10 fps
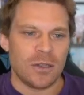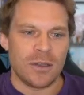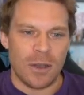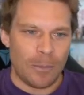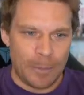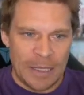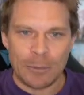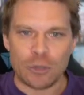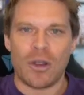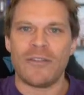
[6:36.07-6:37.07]
The
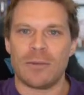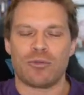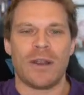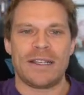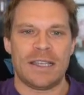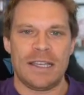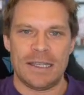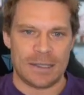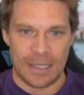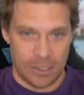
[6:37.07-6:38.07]
people driving the price
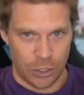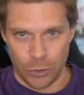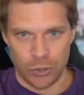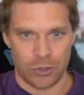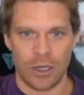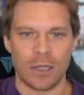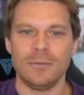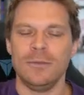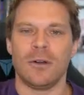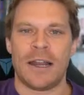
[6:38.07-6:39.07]
is the institutions
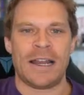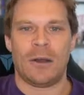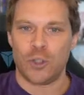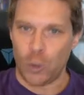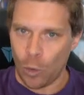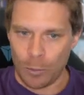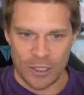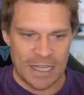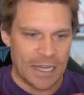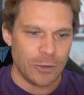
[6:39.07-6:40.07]
right now, is the
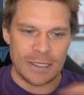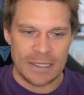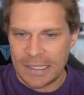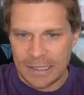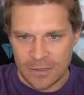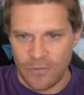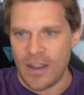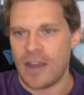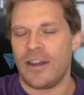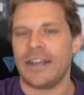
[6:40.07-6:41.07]
corporates. And you can see this
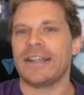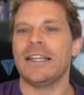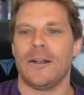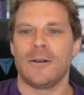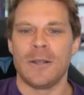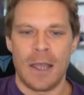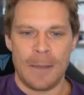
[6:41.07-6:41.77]
very, very clear.